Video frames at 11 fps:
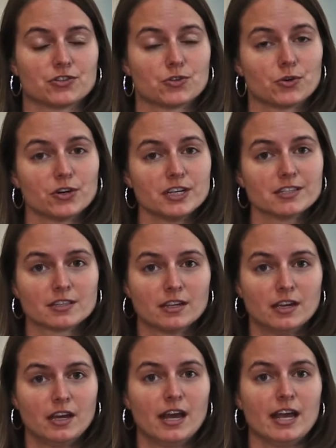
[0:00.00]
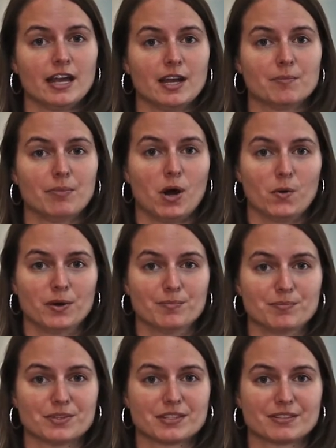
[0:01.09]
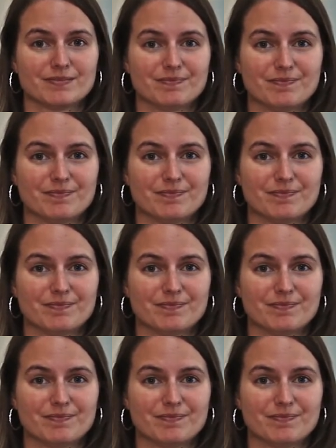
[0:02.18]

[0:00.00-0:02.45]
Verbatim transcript: stories and poems.